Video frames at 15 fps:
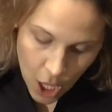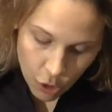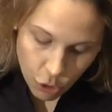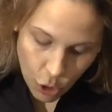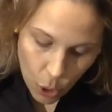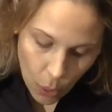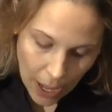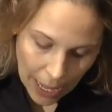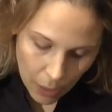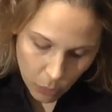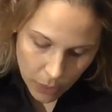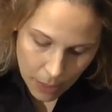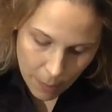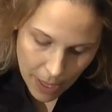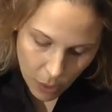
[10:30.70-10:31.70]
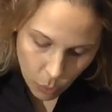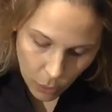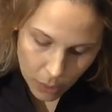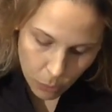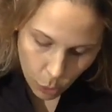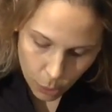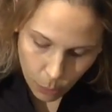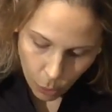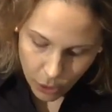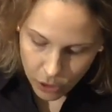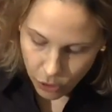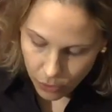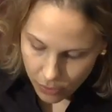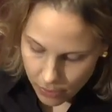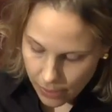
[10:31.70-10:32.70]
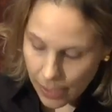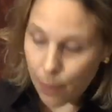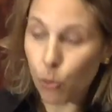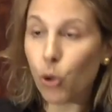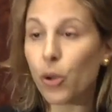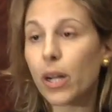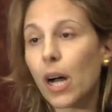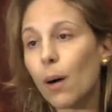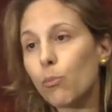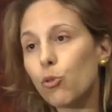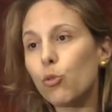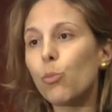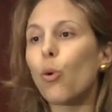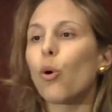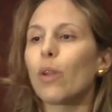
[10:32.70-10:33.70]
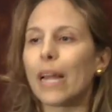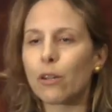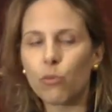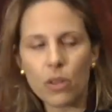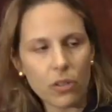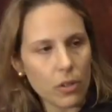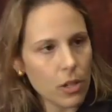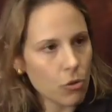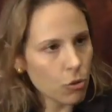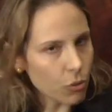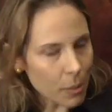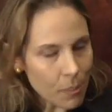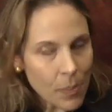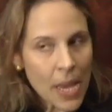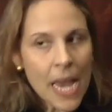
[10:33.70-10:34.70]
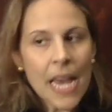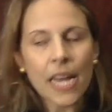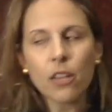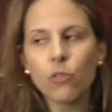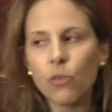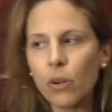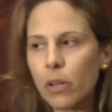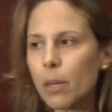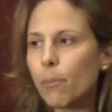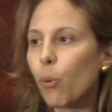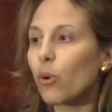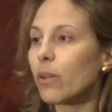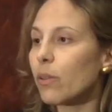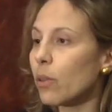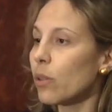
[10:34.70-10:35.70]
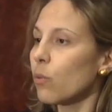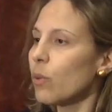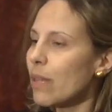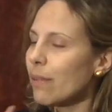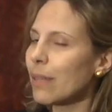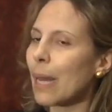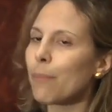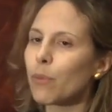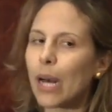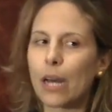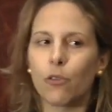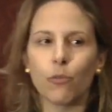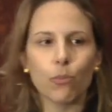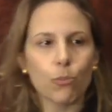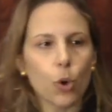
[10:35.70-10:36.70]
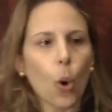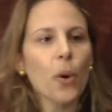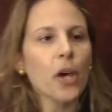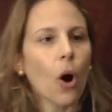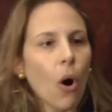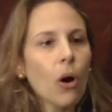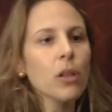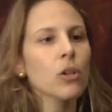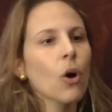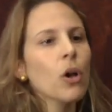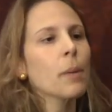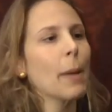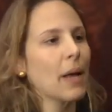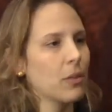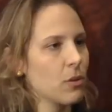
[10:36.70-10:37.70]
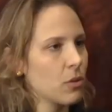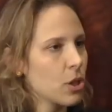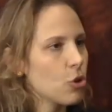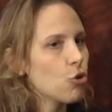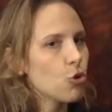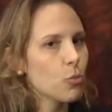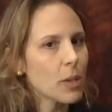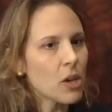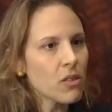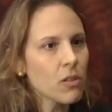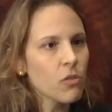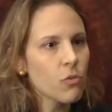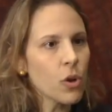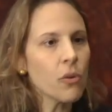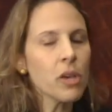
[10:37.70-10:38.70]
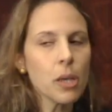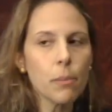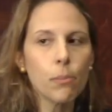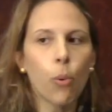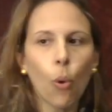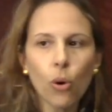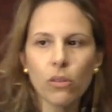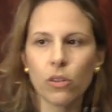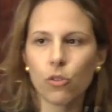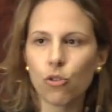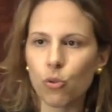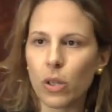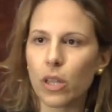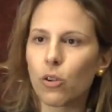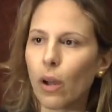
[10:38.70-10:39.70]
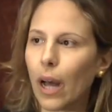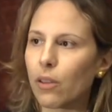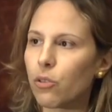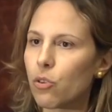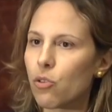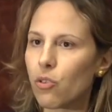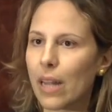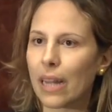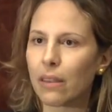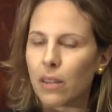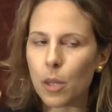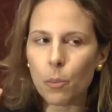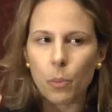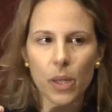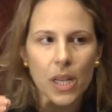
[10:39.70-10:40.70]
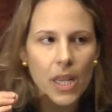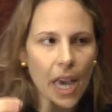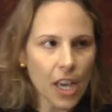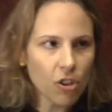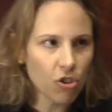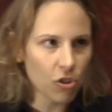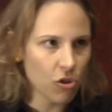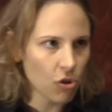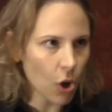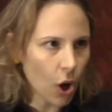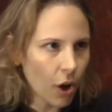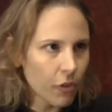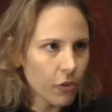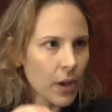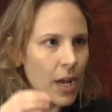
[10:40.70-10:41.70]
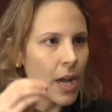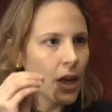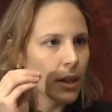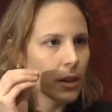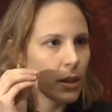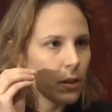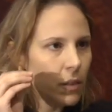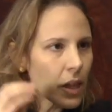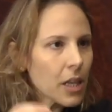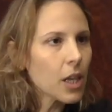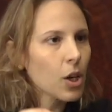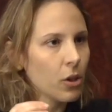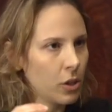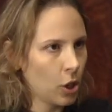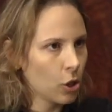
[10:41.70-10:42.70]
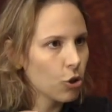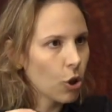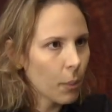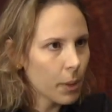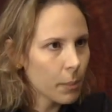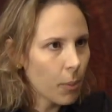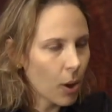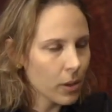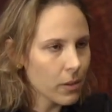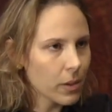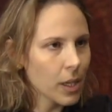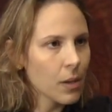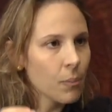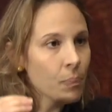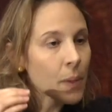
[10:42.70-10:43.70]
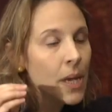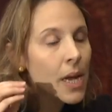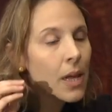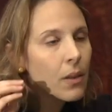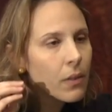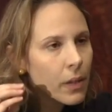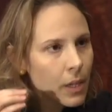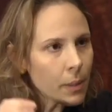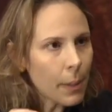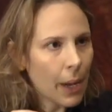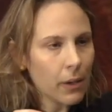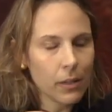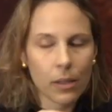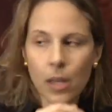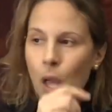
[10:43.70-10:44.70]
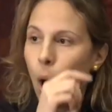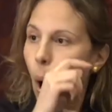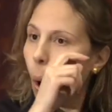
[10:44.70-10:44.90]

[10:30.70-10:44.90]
So I want to make one more point on this, and I'm going to come to more like recent history. It's very important. The reason I'm kind of going on and on about this issue, because it's very important to understand the implications of the thinking on the economic policy. Think about it.